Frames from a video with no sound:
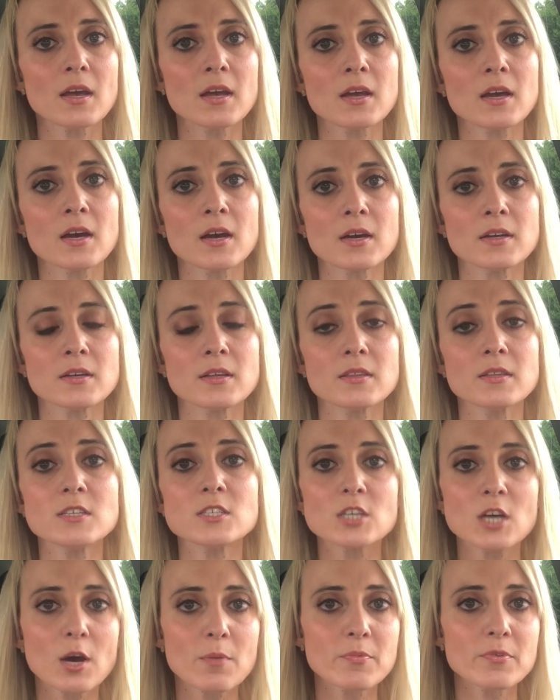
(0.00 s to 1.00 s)
and the
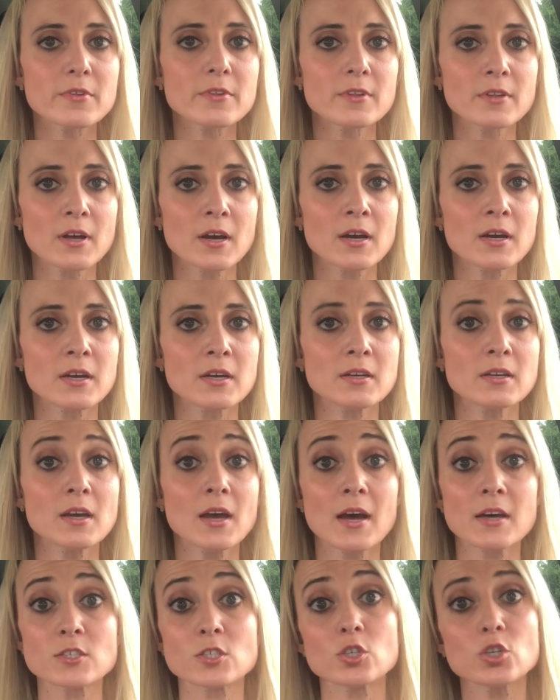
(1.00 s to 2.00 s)
top of the line
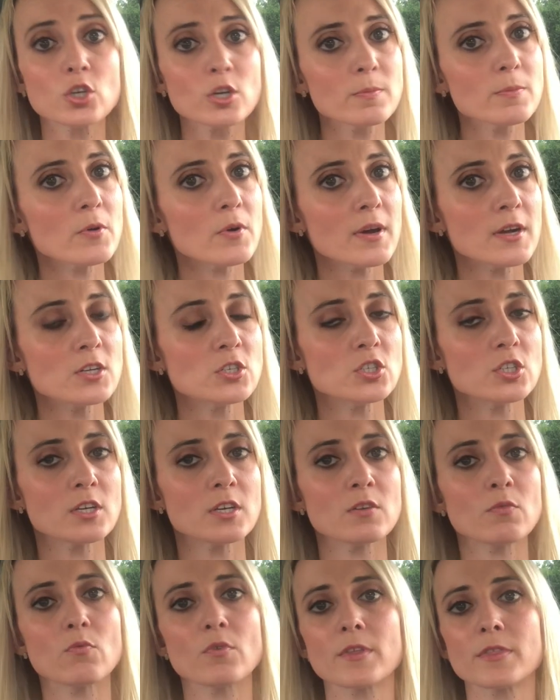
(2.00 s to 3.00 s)
has a turbo
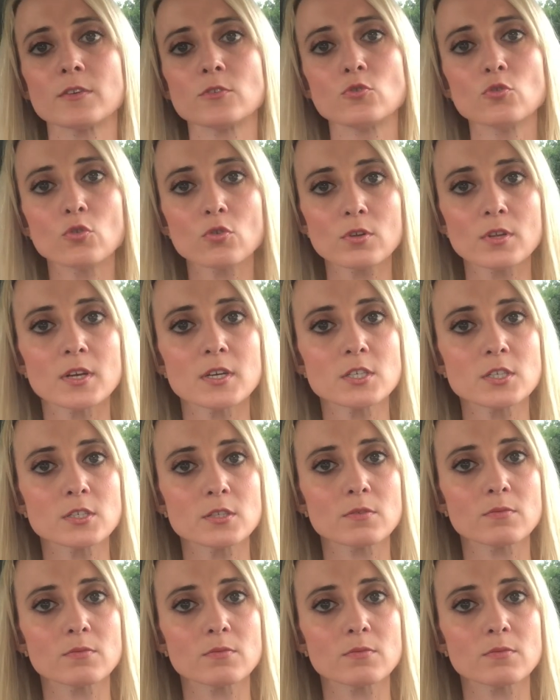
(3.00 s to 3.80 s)
engine with a dual clutch.